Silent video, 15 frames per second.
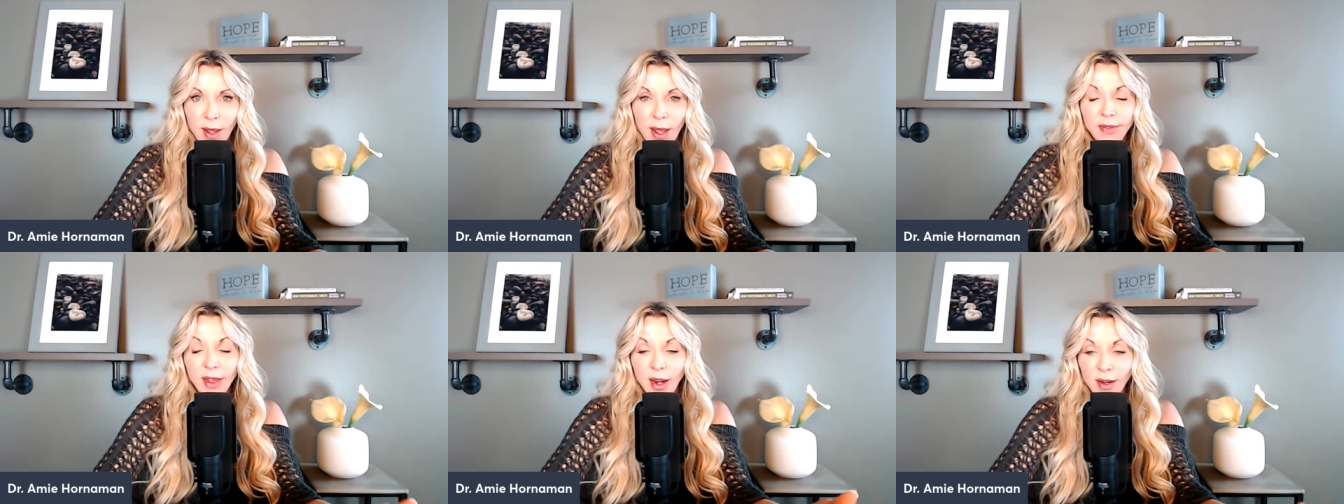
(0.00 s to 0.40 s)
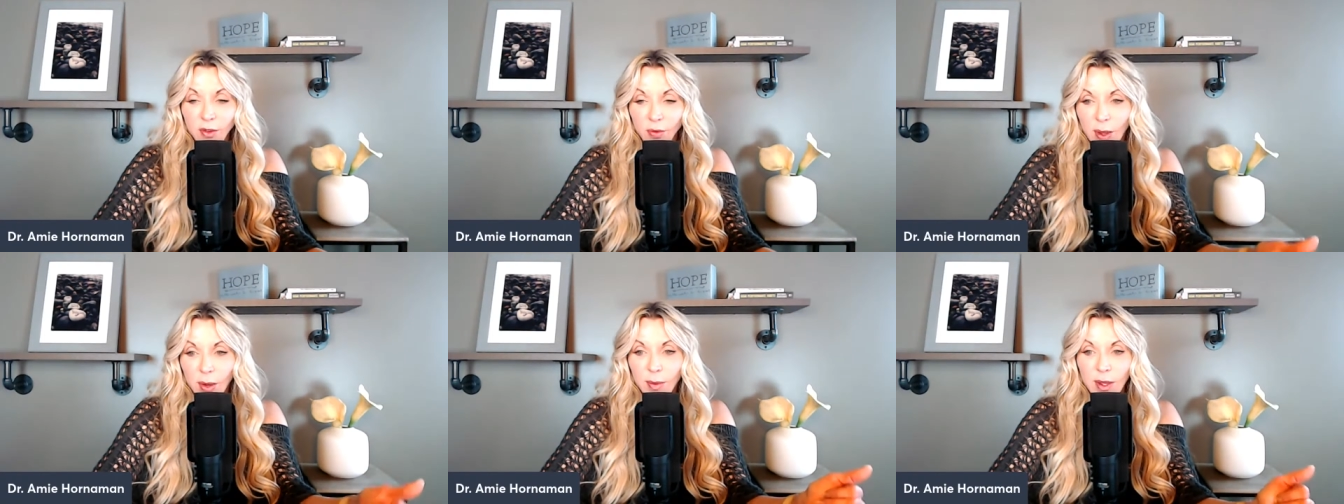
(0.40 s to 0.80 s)
And that
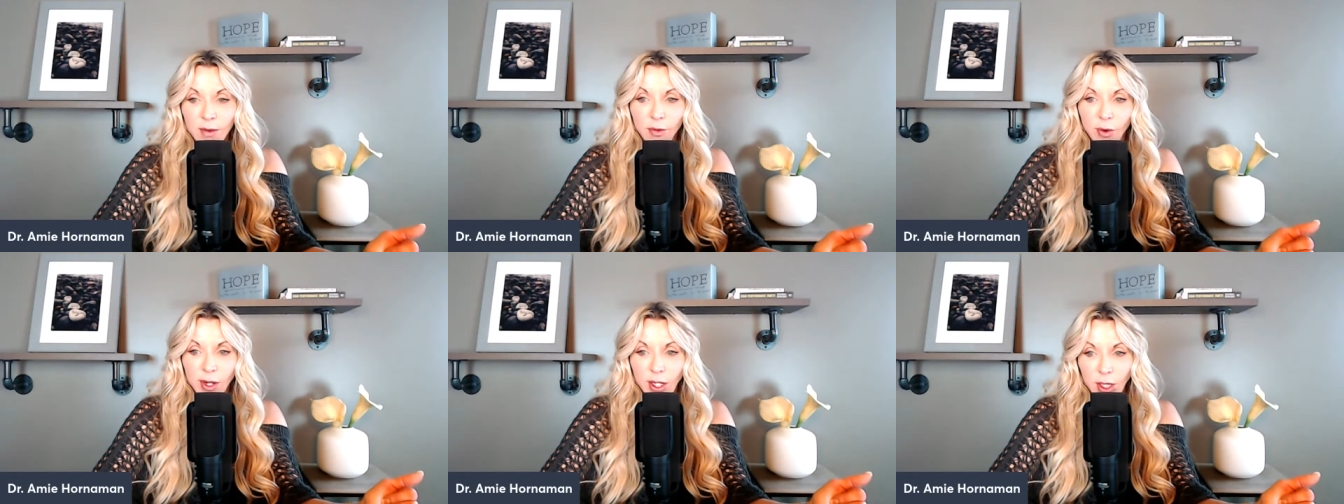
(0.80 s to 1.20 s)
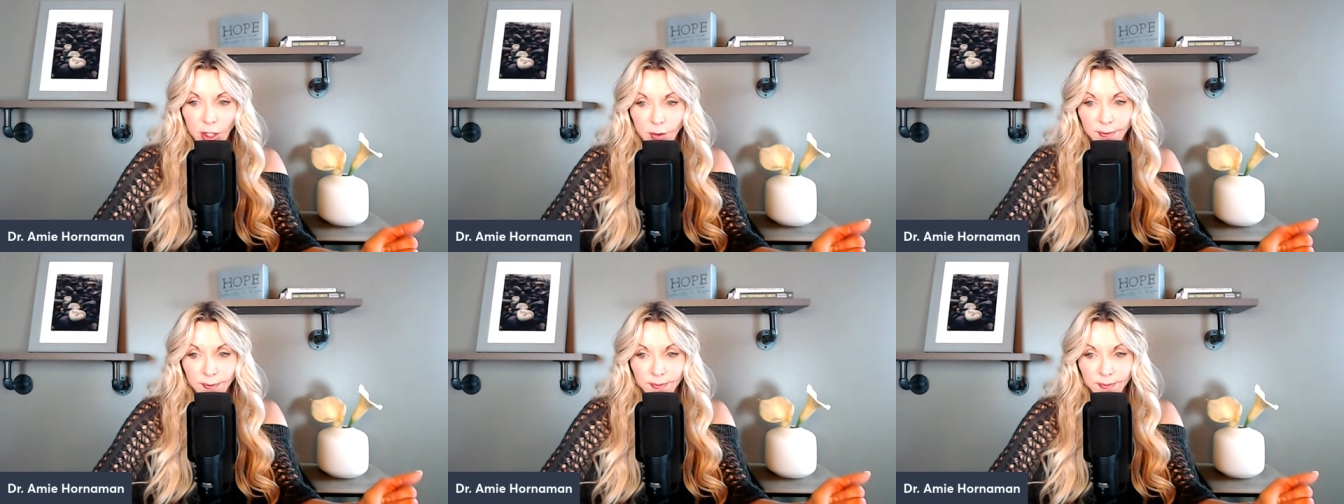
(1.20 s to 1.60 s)
is why we avoid
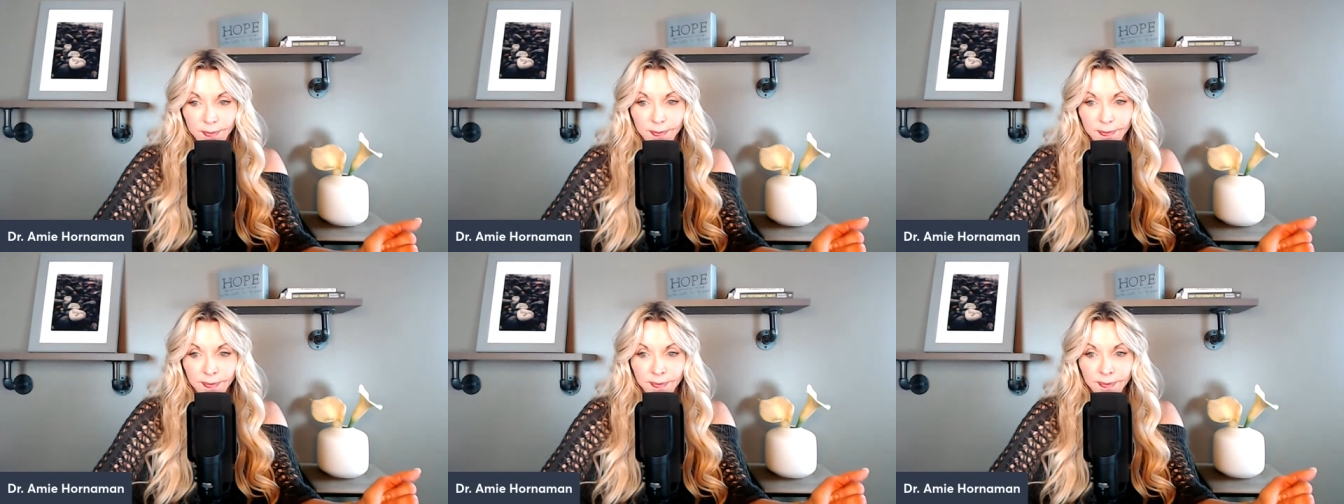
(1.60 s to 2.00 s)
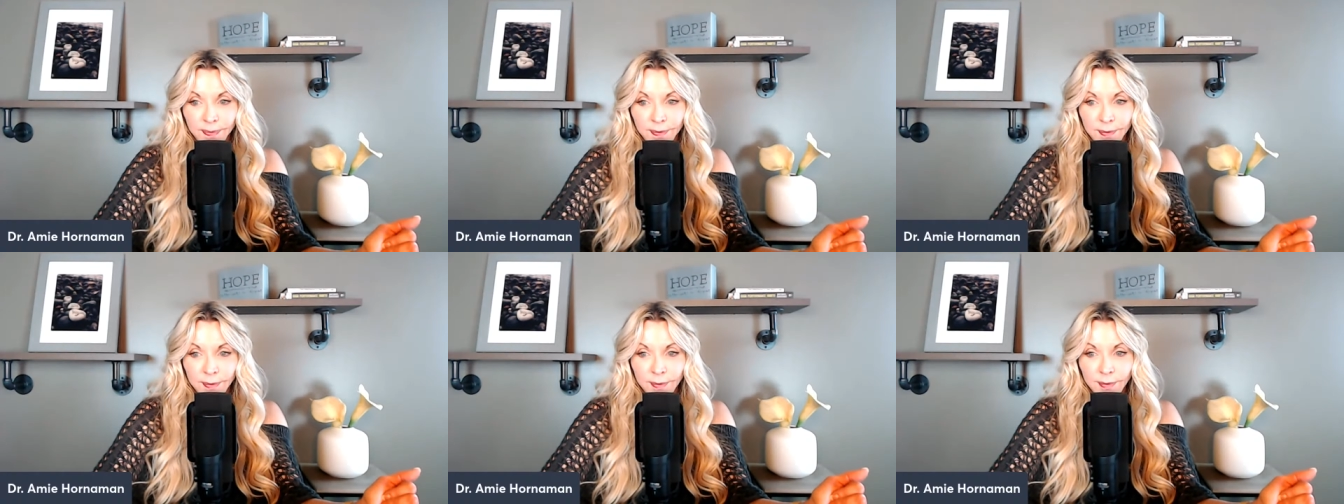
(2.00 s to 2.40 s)
gluten.
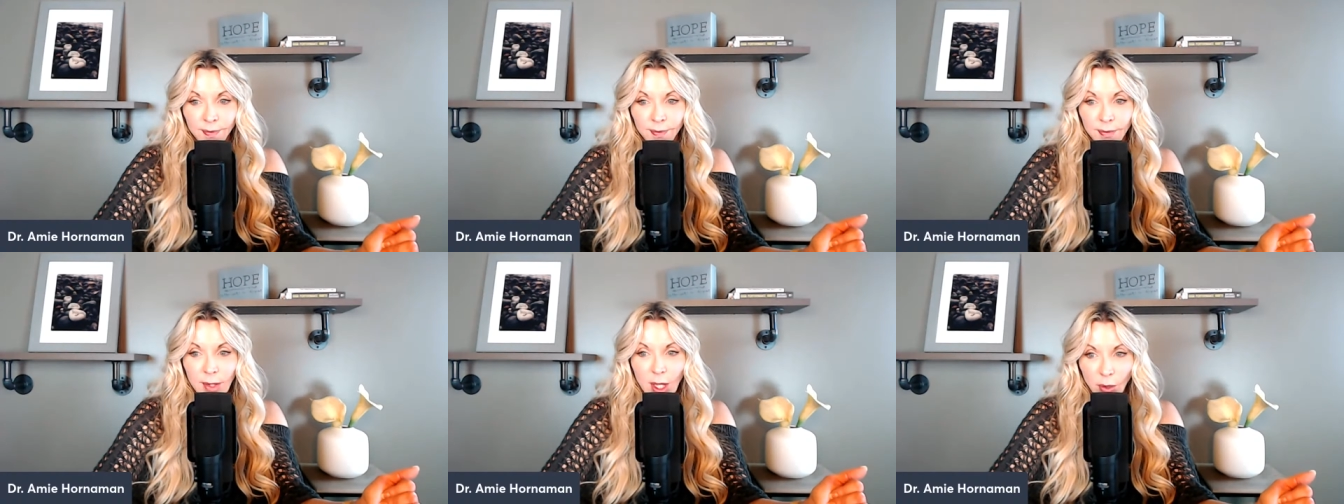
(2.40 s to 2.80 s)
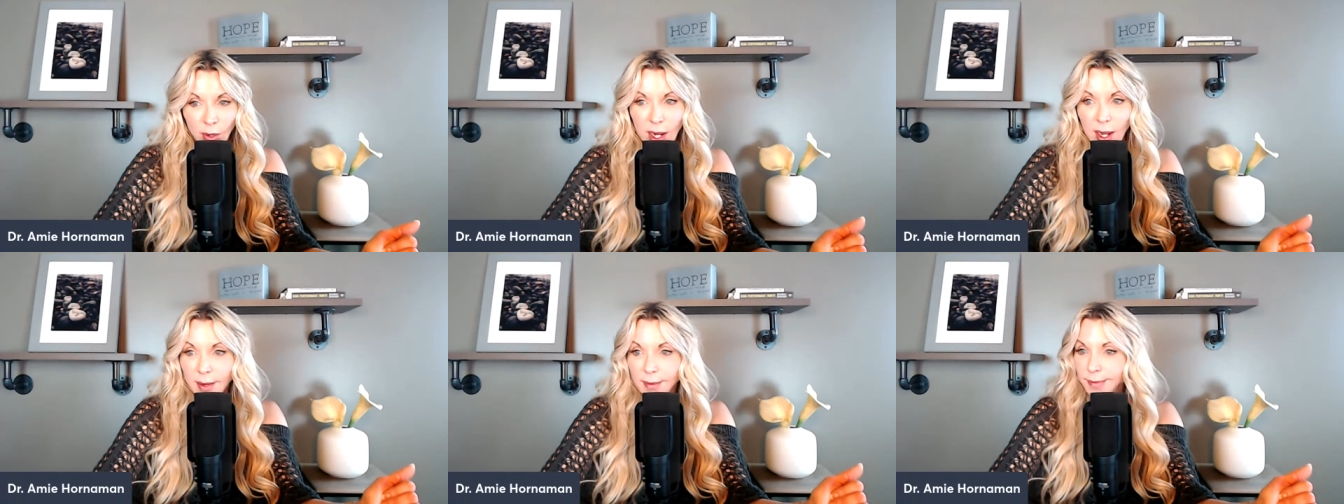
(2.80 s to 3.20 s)

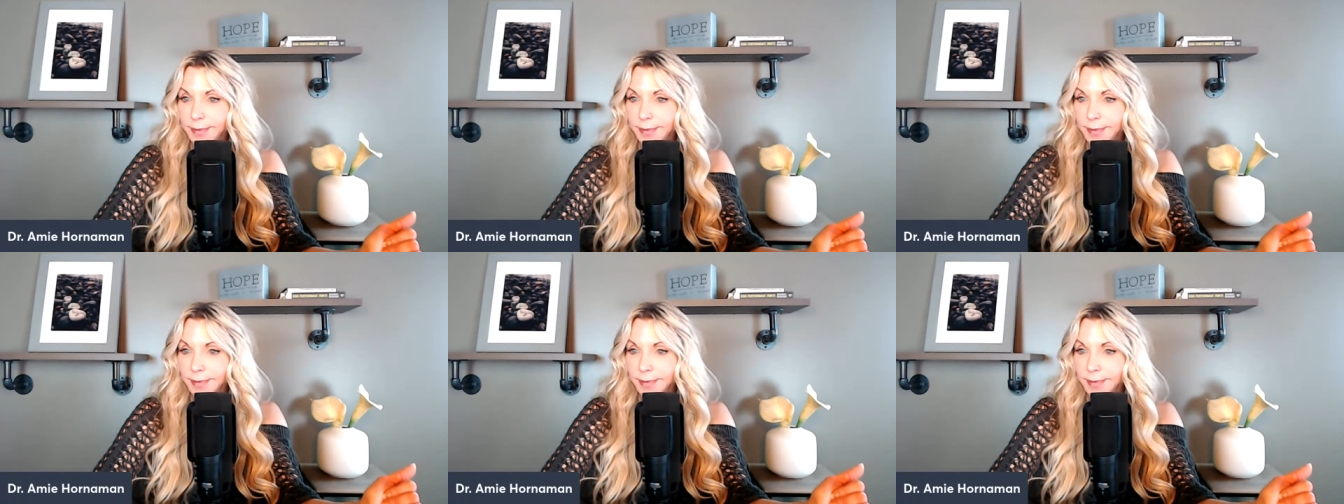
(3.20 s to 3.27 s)
Okay.